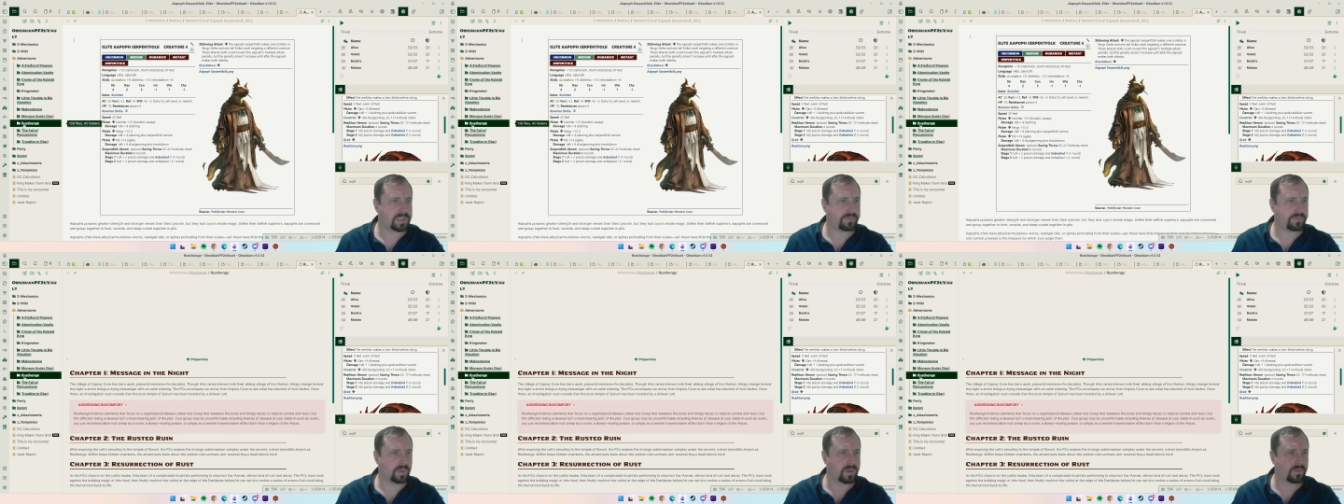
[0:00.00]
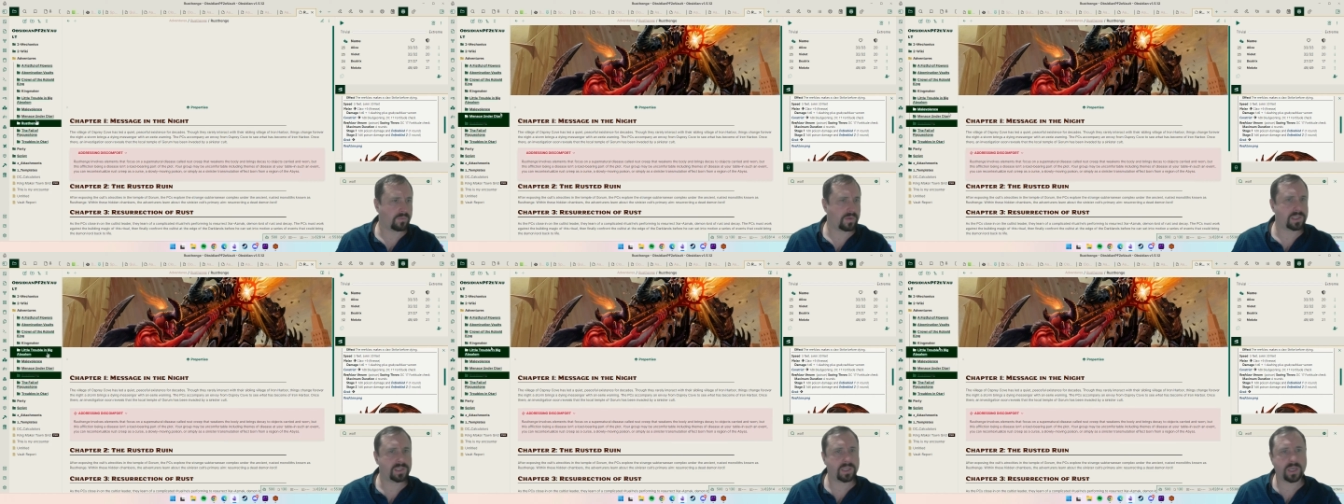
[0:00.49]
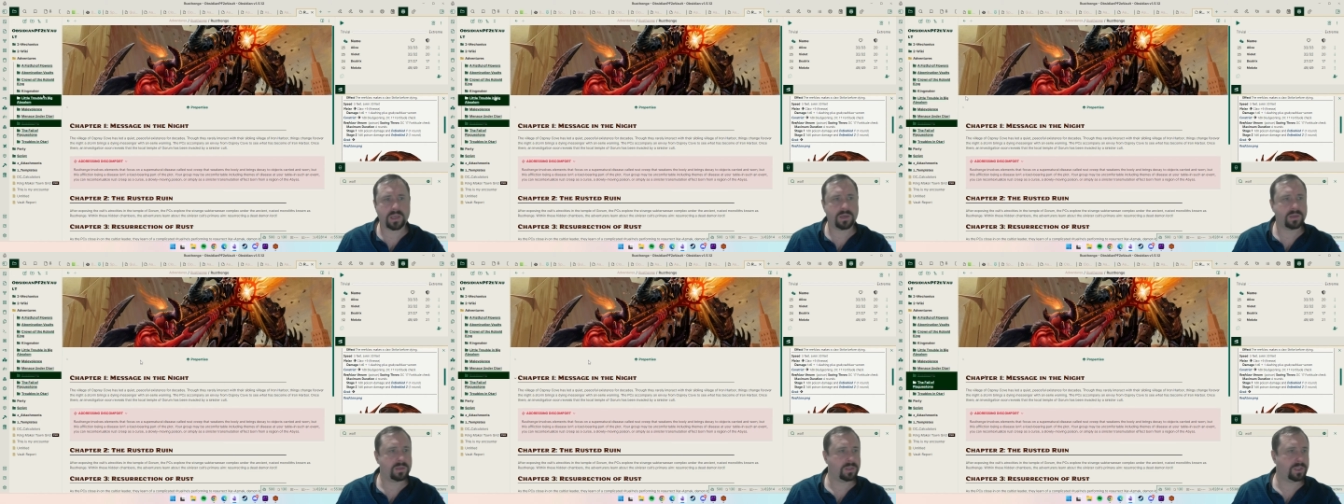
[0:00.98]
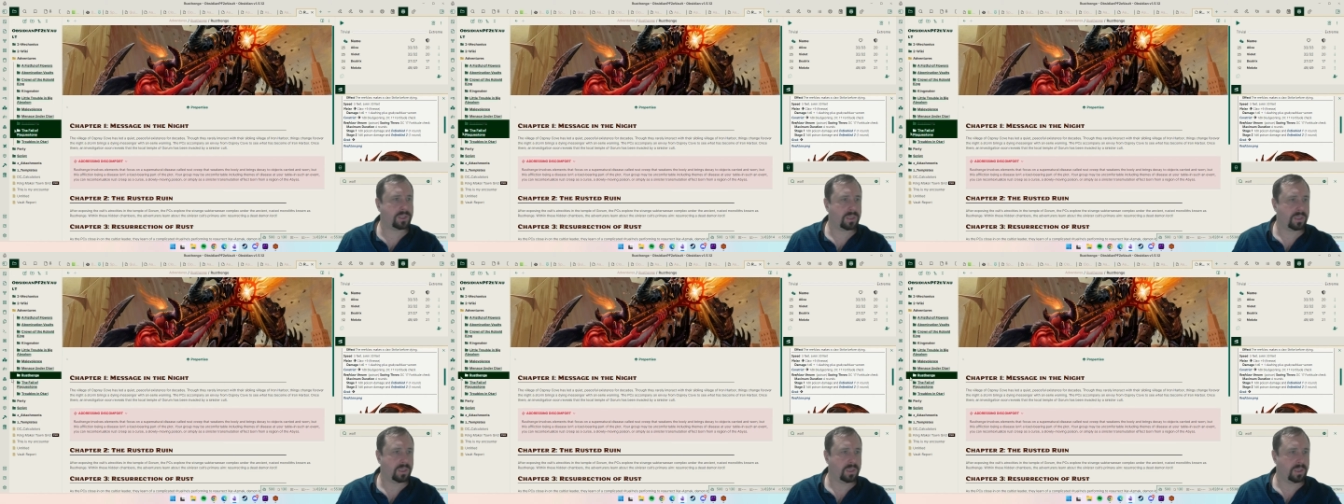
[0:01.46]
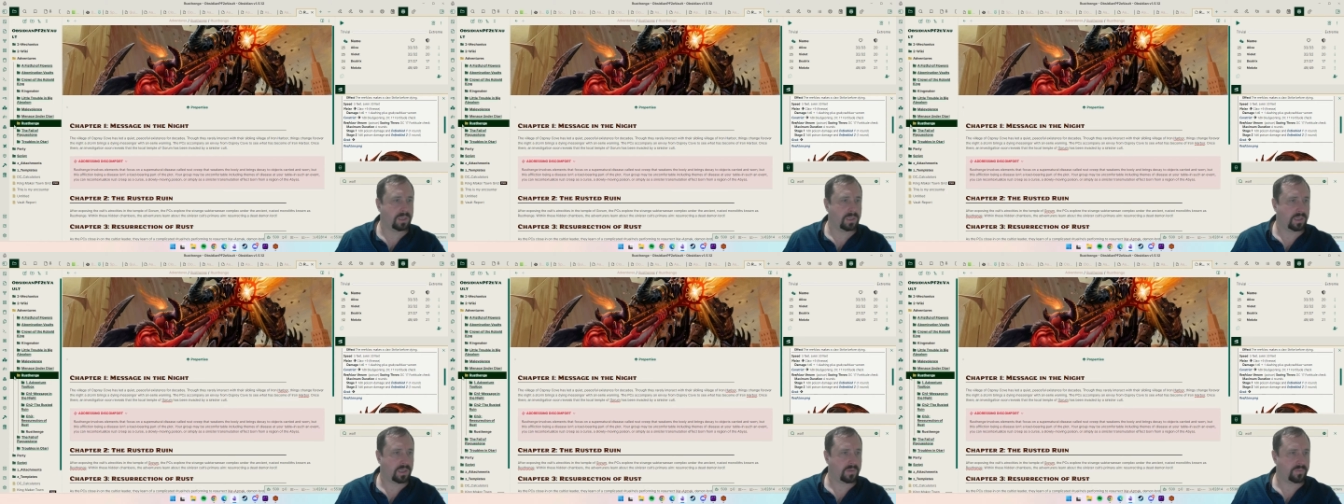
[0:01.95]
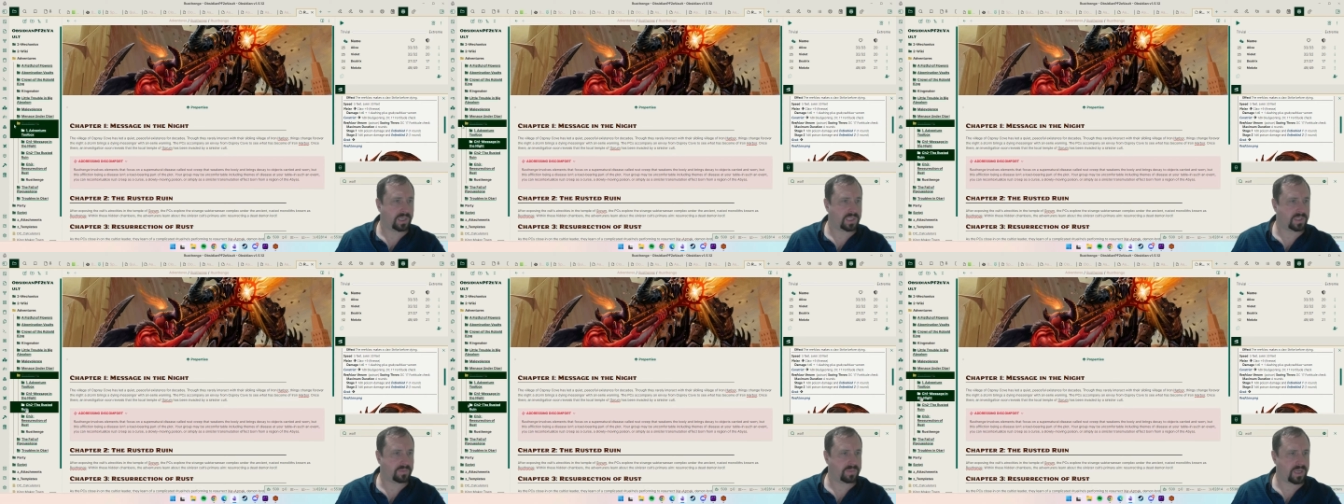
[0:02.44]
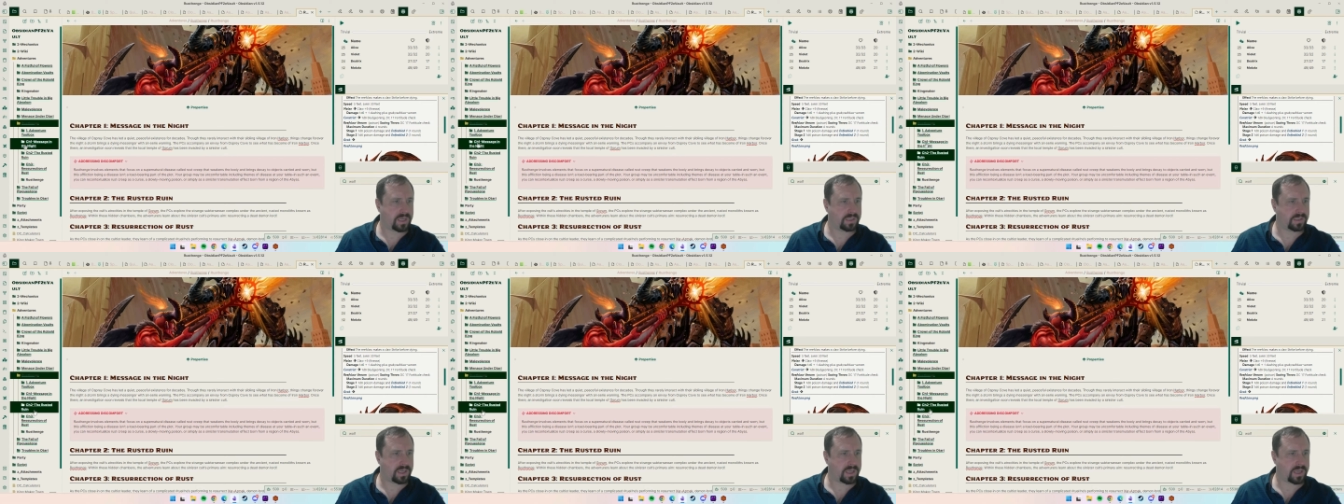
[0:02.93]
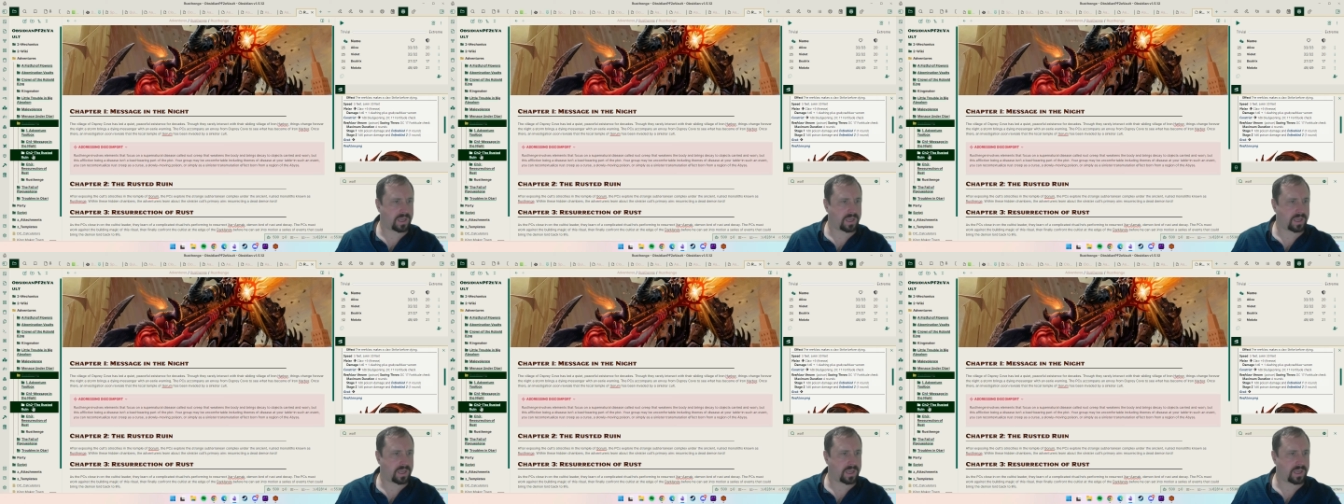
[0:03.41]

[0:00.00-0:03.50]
Let's have a look at Rusthenge. And if we expand